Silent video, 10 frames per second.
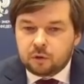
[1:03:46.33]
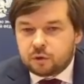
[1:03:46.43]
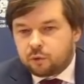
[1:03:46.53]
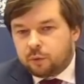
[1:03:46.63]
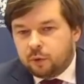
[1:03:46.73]
You
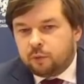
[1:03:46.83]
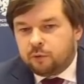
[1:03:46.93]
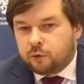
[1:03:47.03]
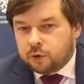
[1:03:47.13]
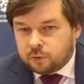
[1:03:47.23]
know, so
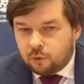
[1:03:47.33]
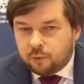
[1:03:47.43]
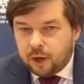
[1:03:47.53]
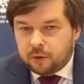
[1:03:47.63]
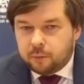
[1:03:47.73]
we first
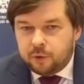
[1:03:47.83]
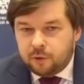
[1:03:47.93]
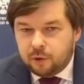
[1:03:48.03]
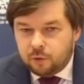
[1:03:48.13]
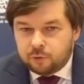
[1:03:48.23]
of all, we had the
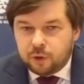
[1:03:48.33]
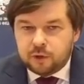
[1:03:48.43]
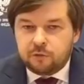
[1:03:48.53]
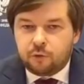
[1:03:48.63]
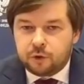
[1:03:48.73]
period of
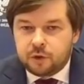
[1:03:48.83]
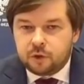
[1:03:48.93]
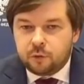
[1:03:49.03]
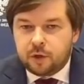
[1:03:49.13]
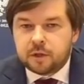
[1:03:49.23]

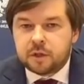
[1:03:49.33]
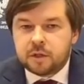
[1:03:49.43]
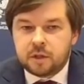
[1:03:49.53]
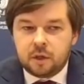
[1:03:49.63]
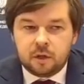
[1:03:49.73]
2014,
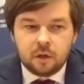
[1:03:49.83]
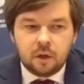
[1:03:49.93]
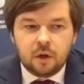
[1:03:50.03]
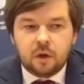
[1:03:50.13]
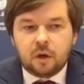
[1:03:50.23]
2016,
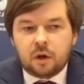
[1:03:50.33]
